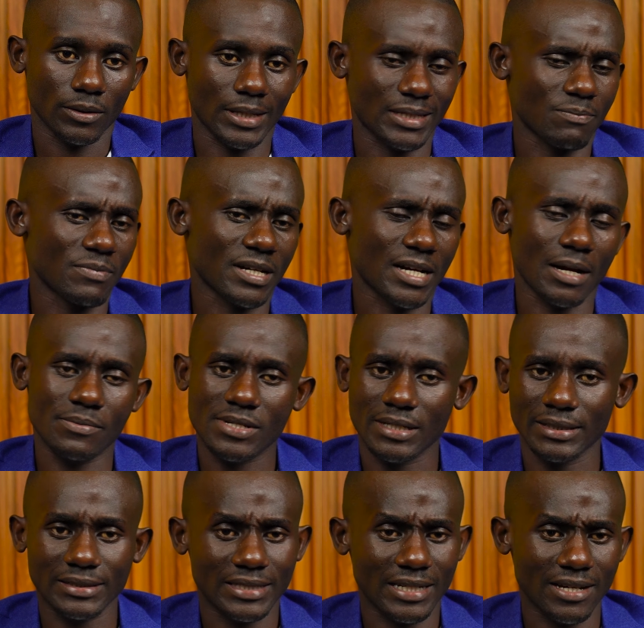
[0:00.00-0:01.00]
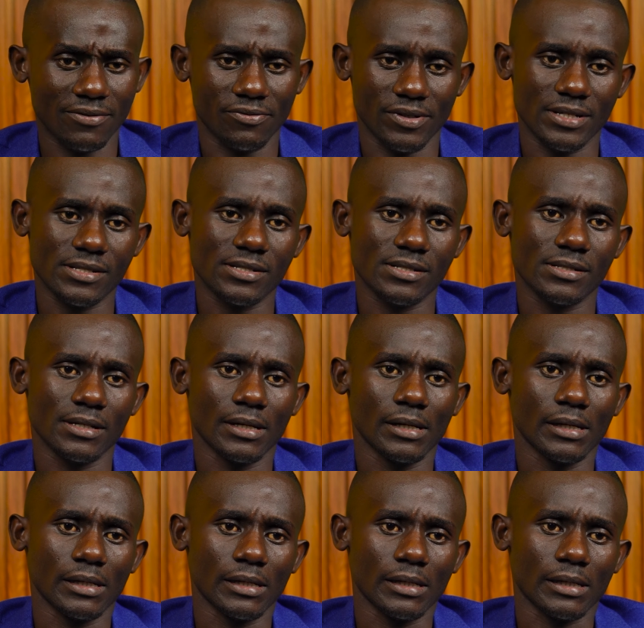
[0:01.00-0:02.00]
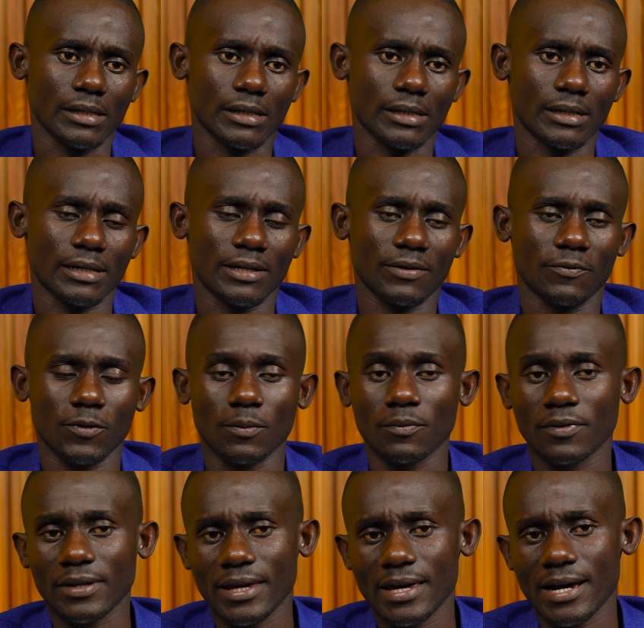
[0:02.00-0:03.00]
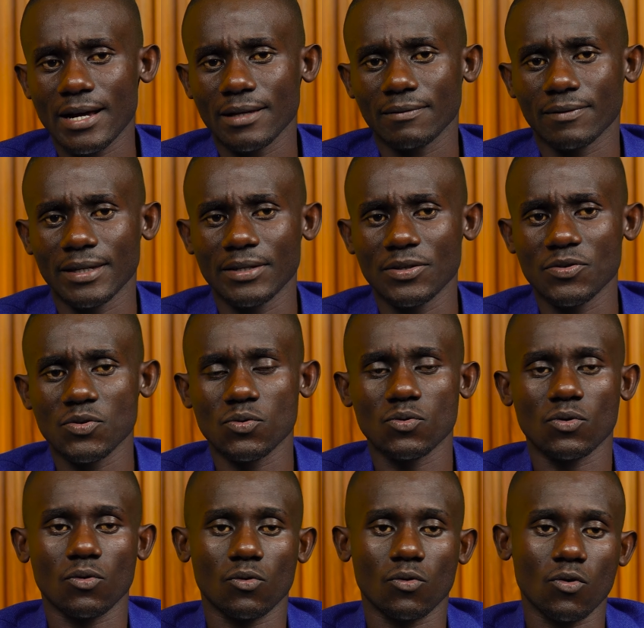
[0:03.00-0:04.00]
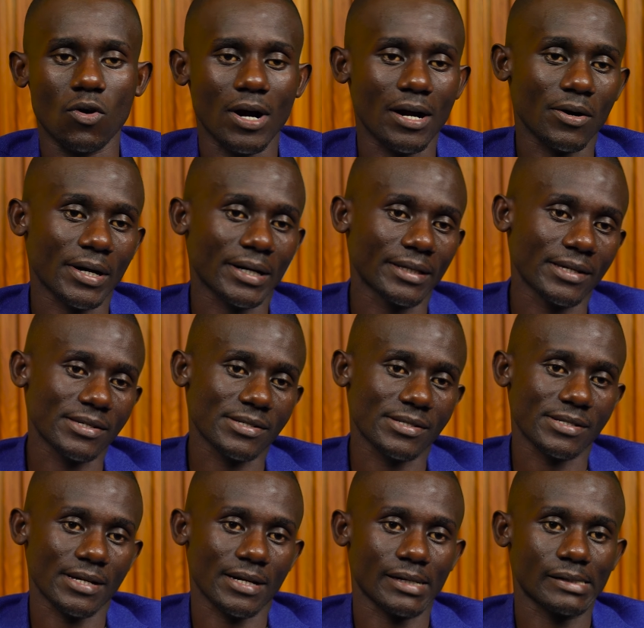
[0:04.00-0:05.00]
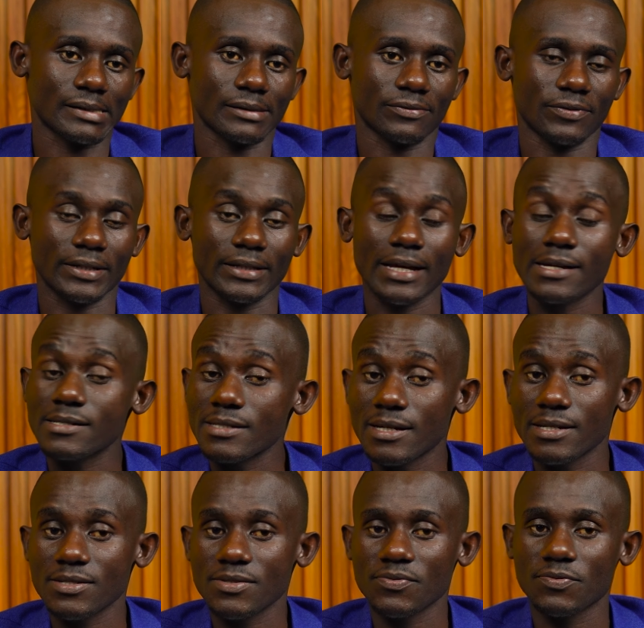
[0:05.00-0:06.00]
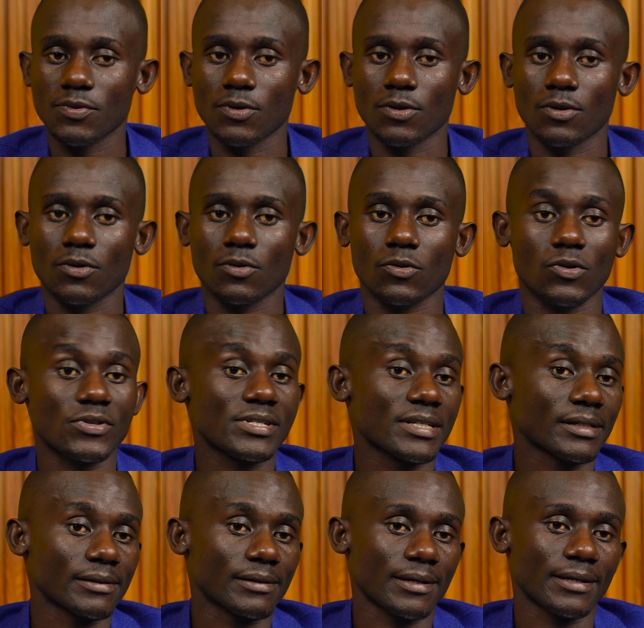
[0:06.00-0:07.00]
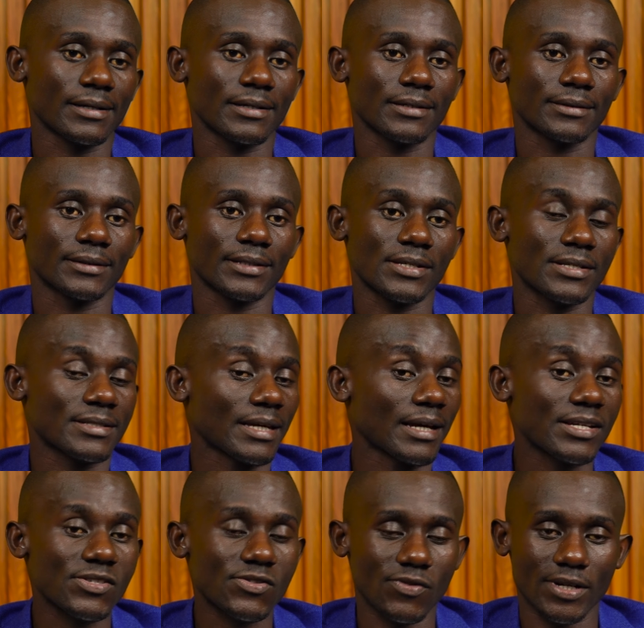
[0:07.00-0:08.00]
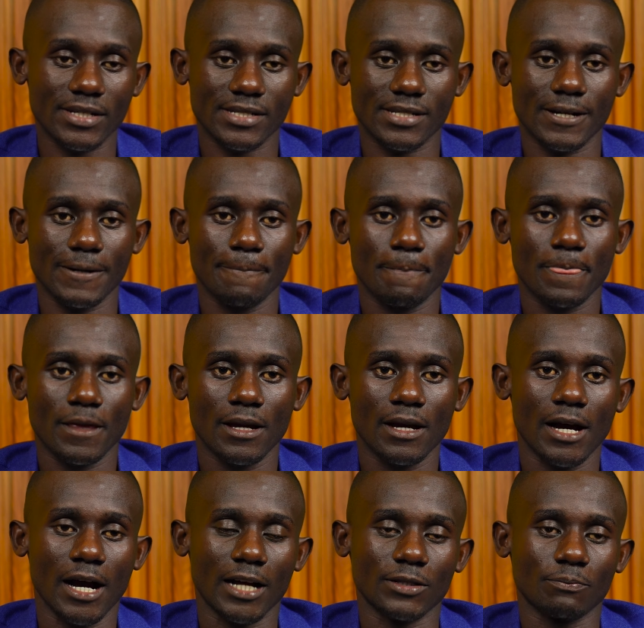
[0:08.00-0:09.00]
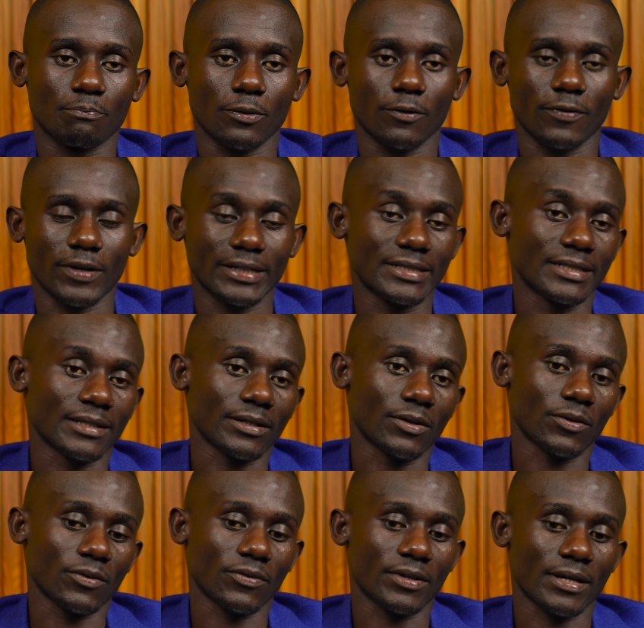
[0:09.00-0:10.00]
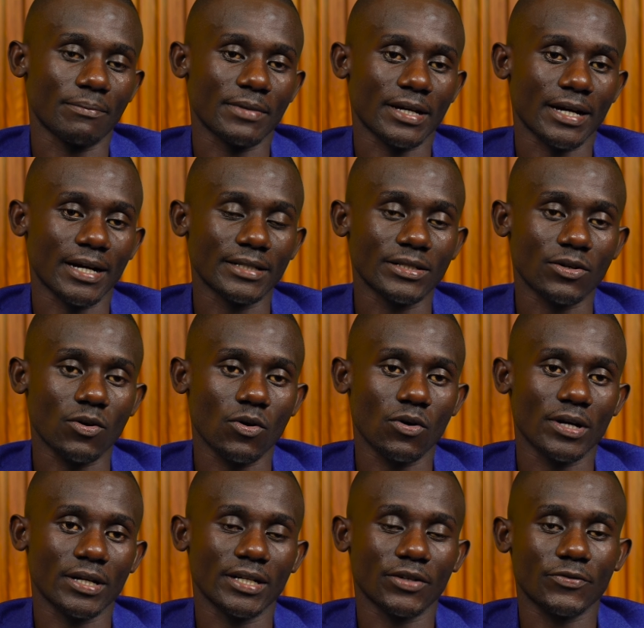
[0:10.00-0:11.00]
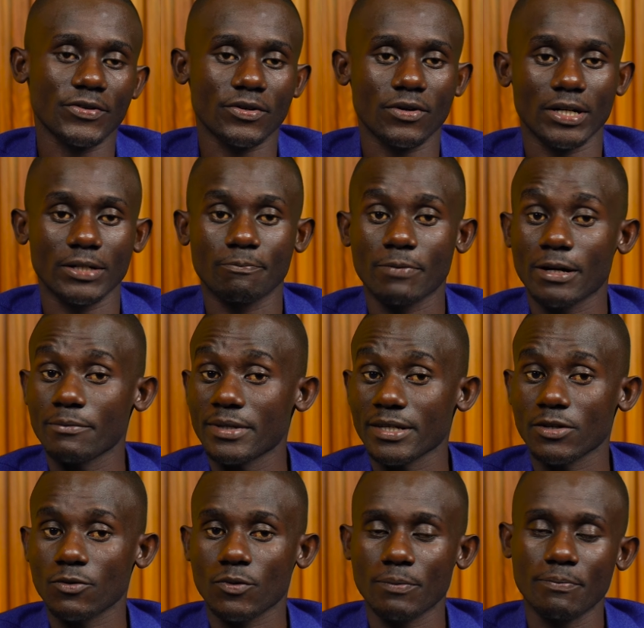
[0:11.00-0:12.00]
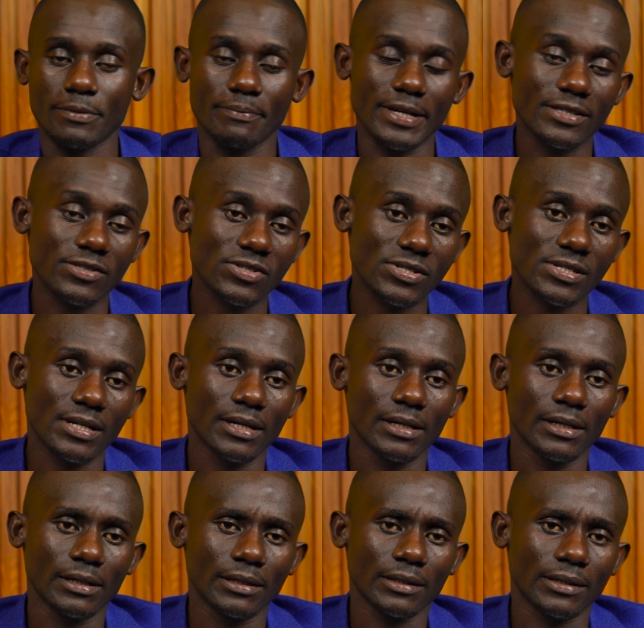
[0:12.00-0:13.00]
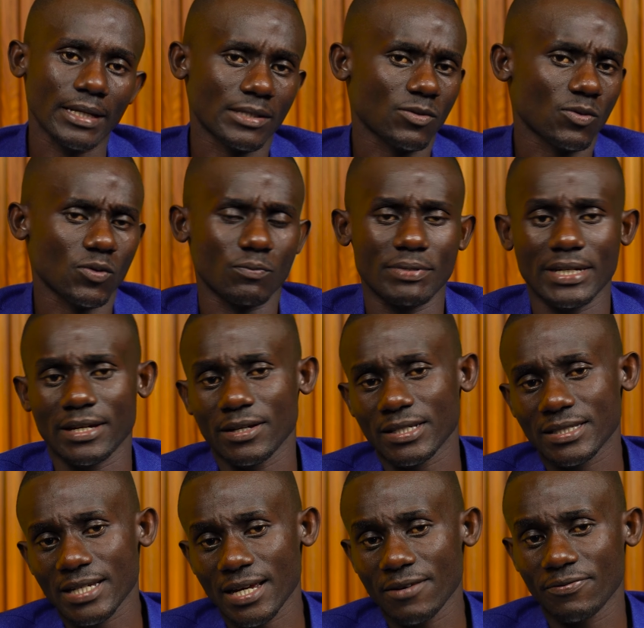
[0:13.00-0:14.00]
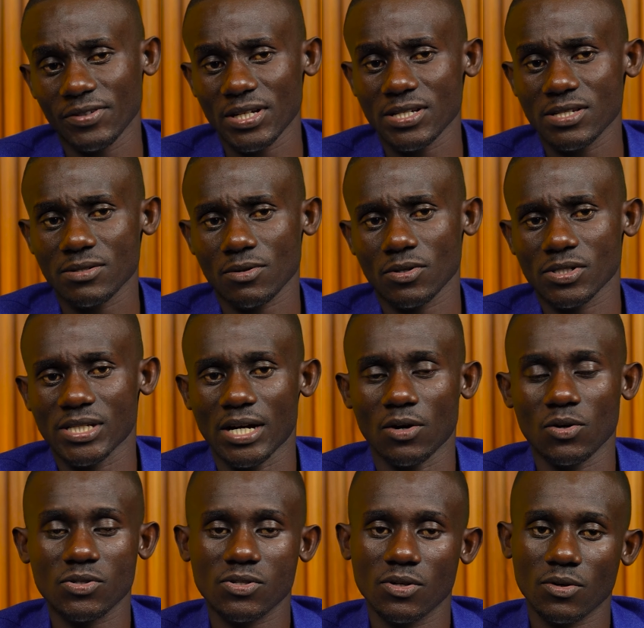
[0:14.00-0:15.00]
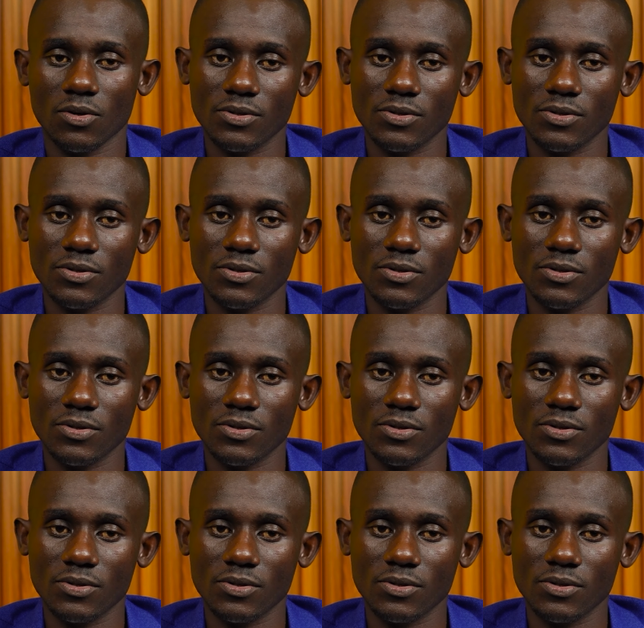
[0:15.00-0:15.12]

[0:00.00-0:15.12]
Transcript: That becomes an entire phase. From there, then you go organize finances for closing the entire structure and providing all the mechanical, electrical, and plumbing equipments. That could be an entire phase because they are also